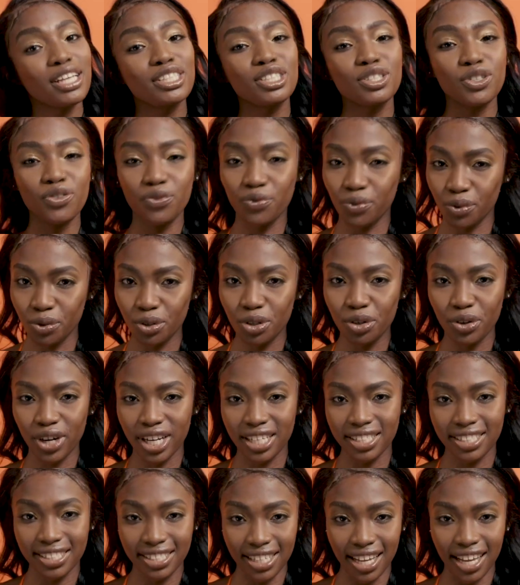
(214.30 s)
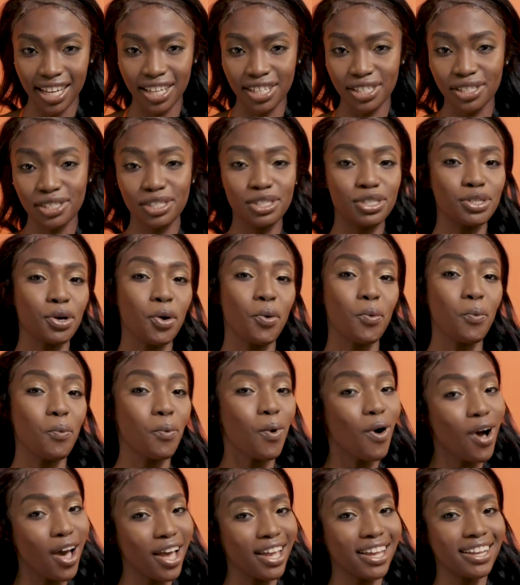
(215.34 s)
it's a food grade scent, so
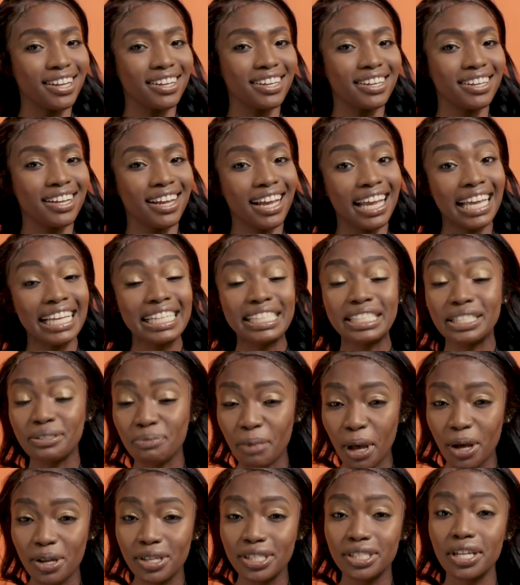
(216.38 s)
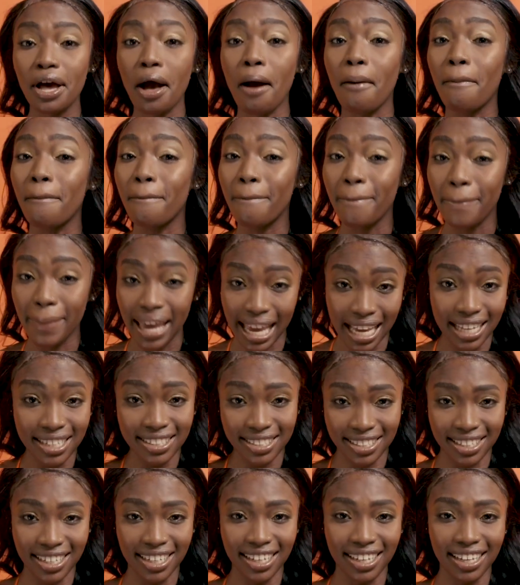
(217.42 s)
1, it smells
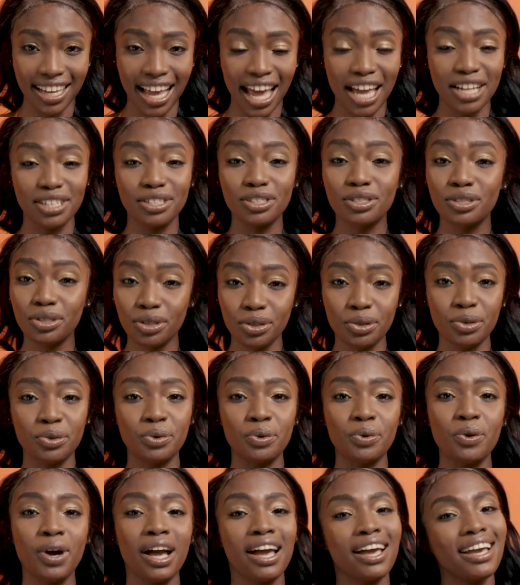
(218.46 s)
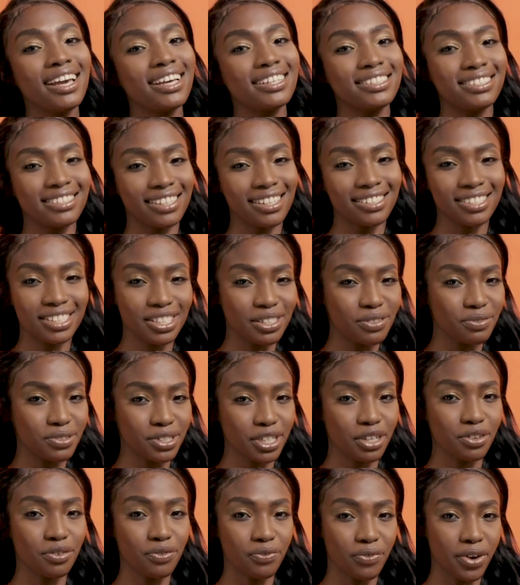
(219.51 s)
amazing, and 2, it's sensitive
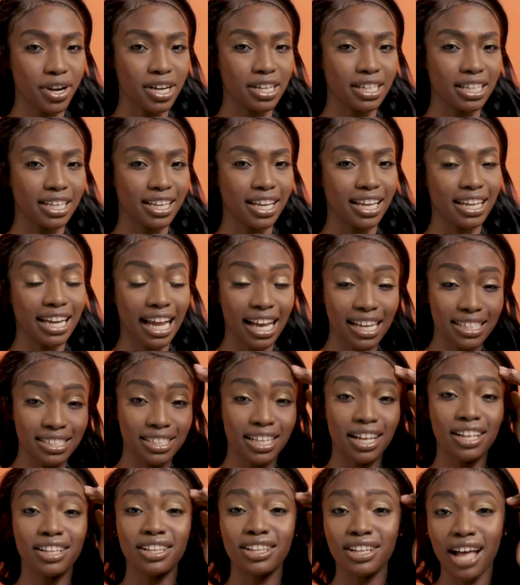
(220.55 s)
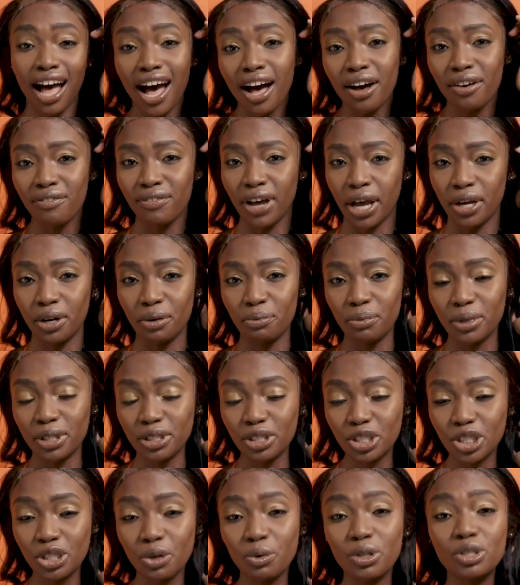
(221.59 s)
skin friendly and has a lot of
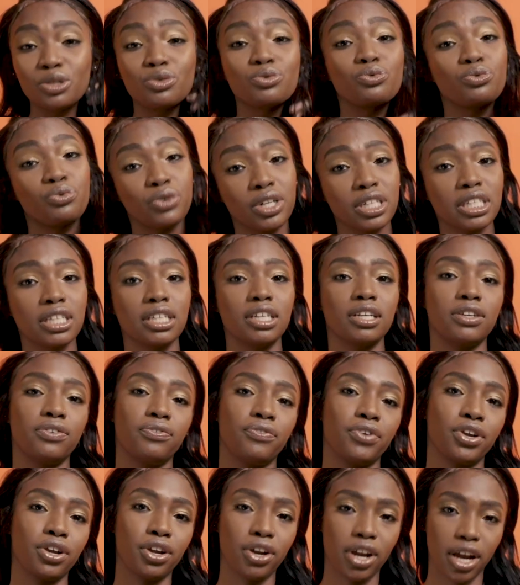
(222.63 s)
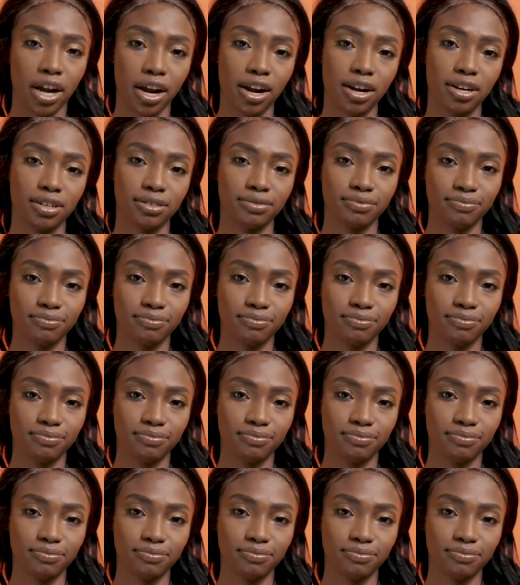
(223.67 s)
vitamins, so it's really good for your hair.